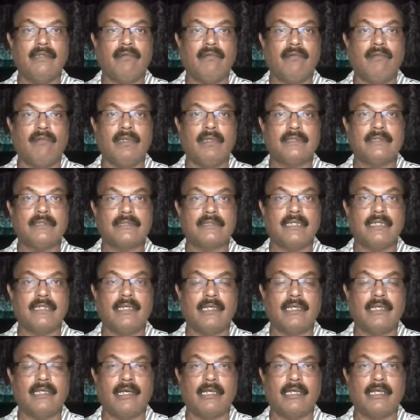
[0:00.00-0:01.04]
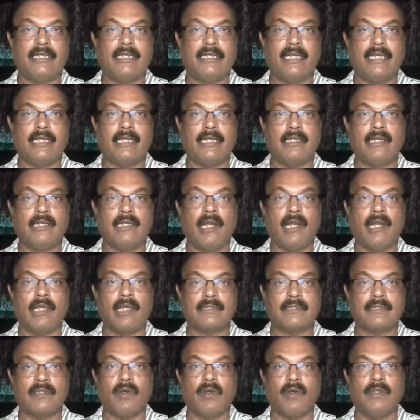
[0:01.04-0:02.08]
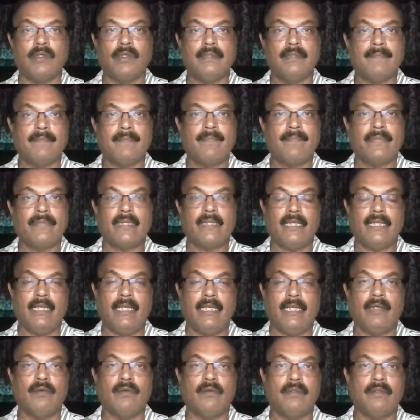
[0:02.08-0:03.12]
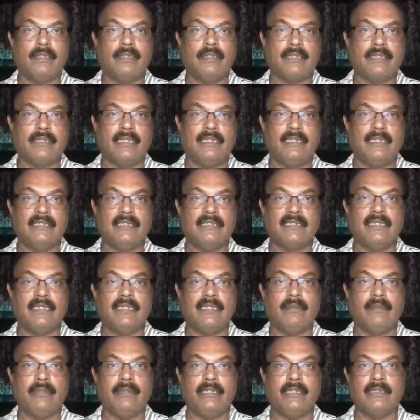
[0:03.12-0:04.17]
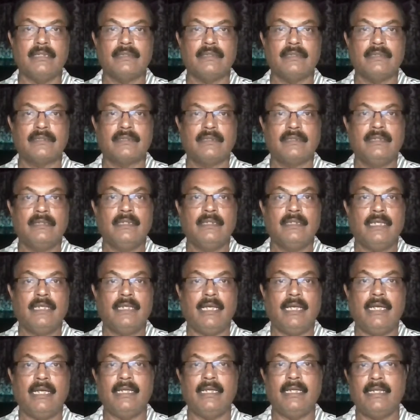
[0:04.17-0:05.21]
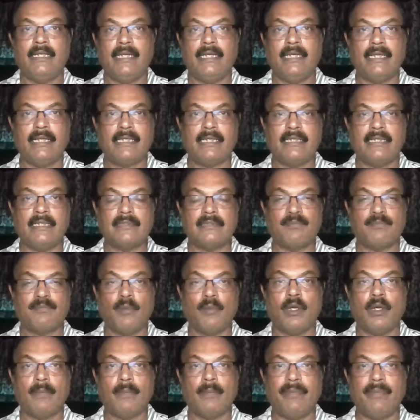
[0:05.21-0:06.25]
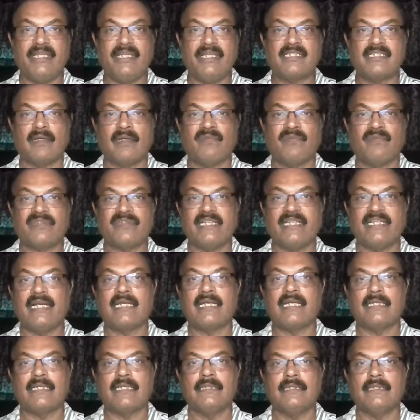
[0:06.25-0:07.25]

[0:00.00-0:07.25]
Once take glass rod around 30 centimeters and take a small piece of silk,